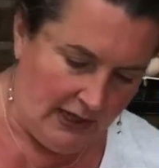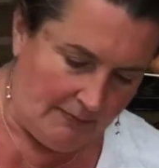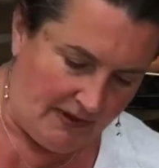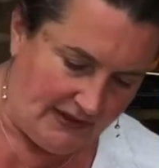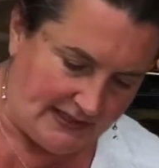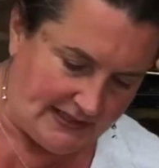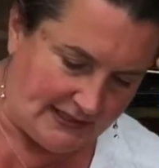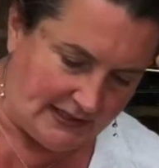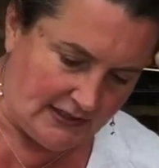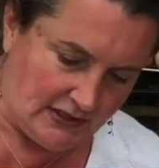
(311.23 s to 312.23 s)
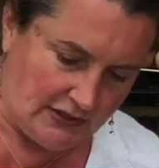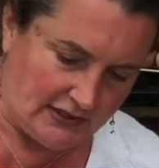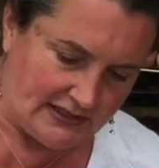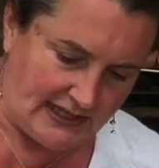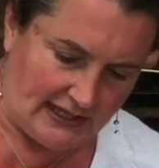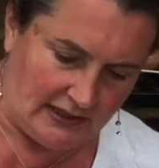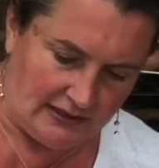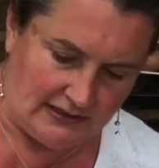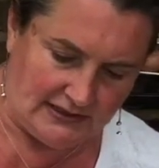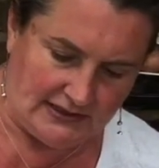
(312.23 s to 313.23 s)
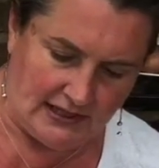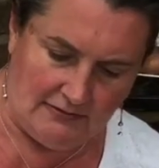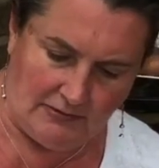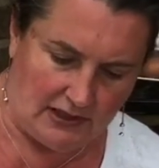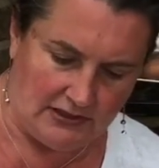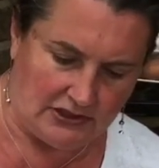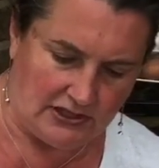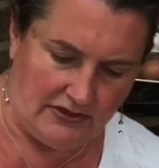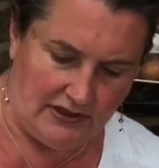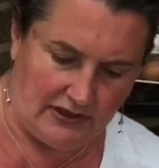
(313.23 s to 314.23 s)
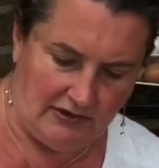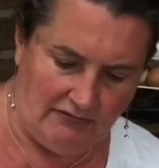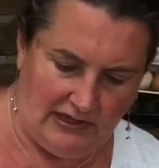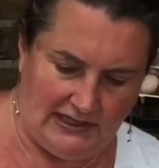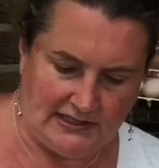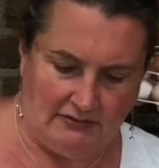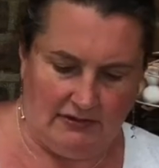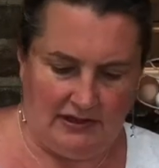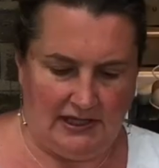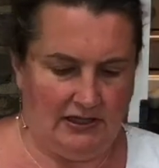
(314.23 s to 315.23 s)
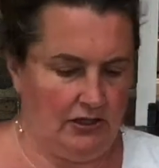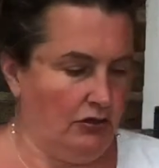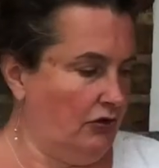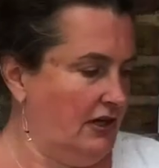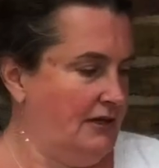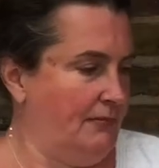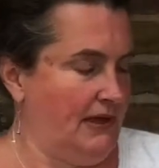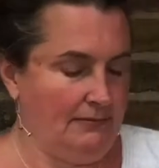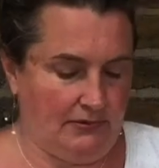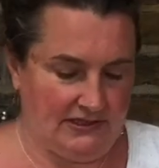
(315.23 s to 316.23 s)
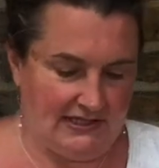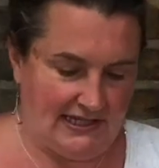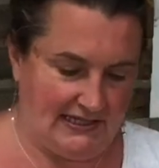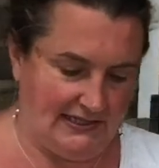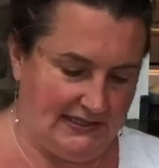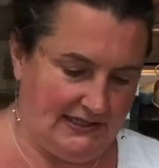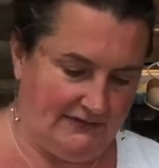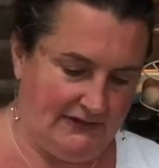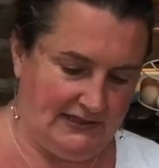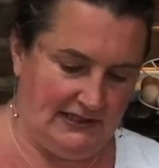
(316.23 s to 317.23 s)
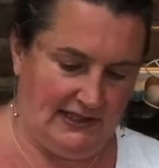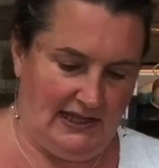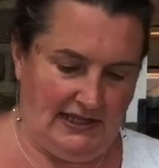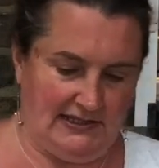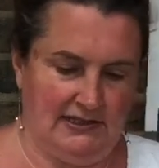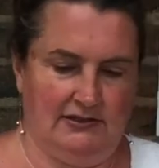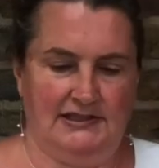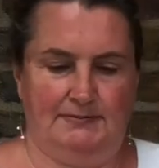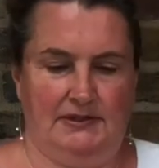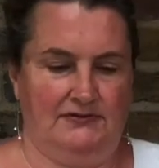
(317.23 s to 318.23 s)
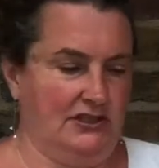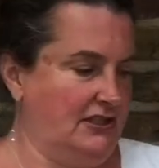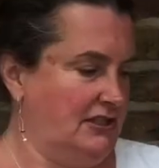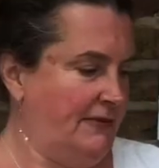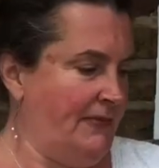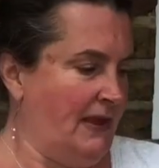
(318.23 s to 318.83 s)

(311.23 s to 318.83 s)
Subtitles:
But this is going to cook down so much that I really don't think you're going to be able to taste the difference at the end. A nice bit of ginger.